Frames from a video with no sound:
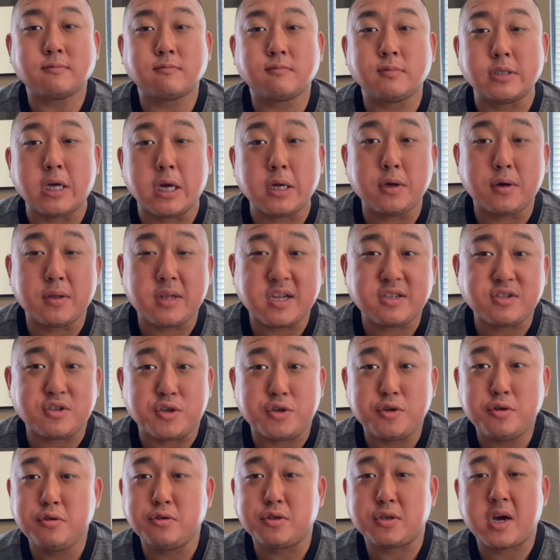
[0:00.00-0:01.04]
I know that's a
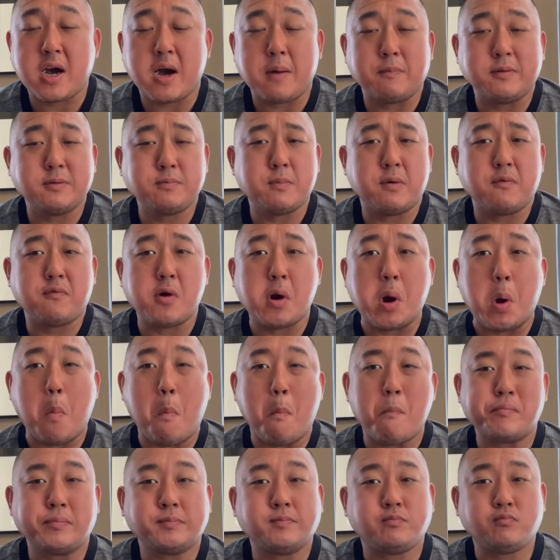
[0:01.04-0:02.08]
huge accomplishment for him.
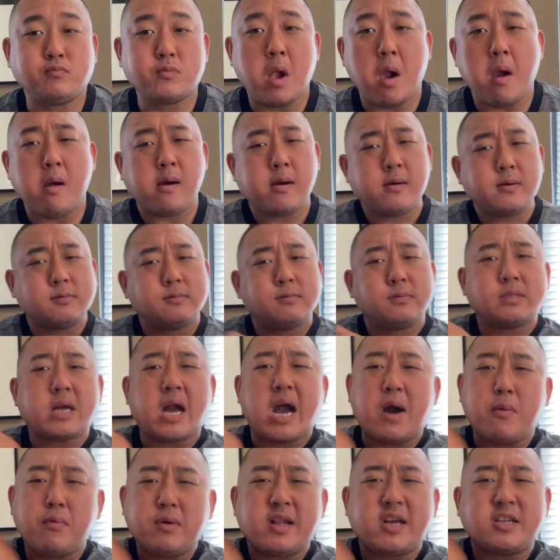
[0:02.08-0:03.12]

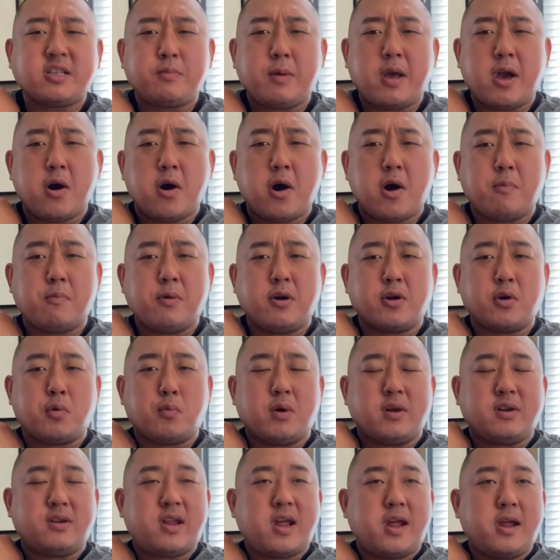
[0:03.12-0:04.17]
I would like to be a homeowner
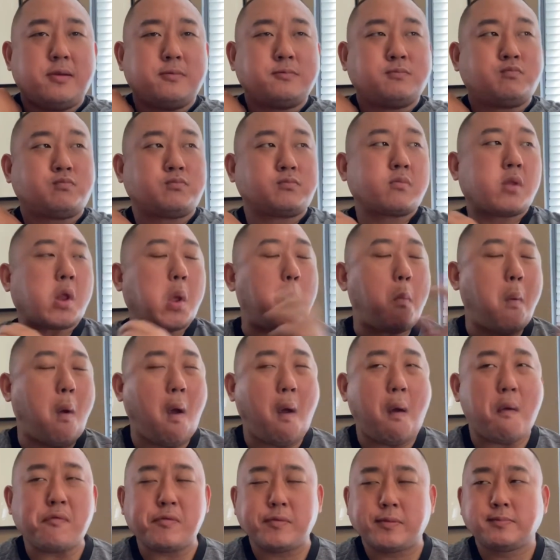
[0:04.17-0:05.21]
one day.
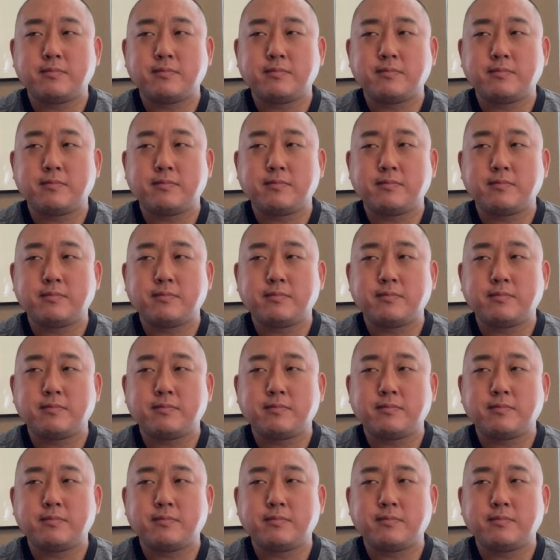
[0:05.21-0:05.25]
But